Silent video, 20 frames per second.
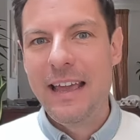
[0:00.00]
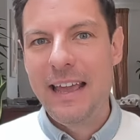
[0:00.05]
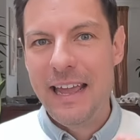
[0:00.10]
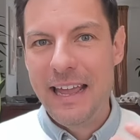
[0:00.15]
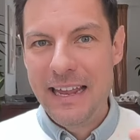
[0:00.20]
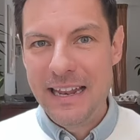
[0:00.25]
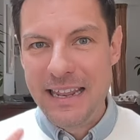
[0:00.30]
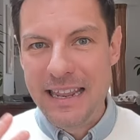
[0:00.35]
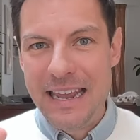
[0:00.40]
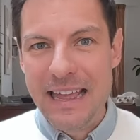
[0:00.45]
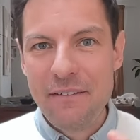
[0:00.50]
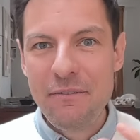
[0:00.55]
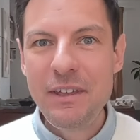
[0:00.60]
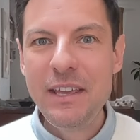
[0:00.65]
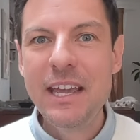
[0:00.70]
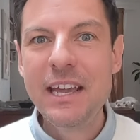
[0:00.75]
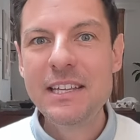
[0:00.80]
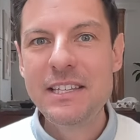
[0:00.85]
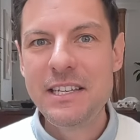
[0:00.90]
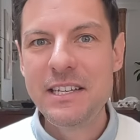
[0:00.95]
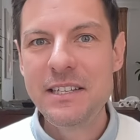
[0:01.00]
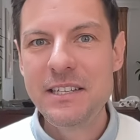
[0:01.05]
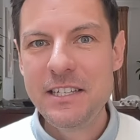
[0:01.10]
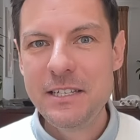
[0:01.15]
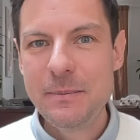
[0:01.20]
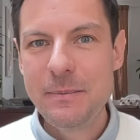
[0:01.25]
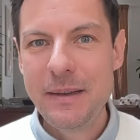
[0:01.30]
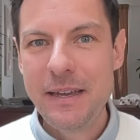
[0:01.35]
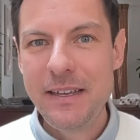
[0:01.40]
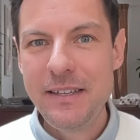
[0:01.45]
and navigating this
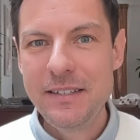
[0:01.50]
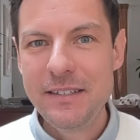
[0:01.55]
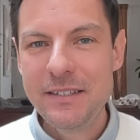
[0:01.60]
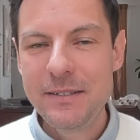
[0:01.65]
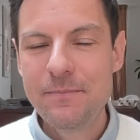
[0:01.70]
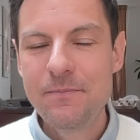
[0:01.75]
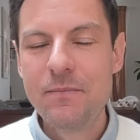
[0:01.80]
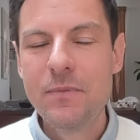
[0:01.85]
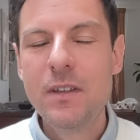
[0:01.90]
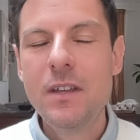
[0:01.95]
space.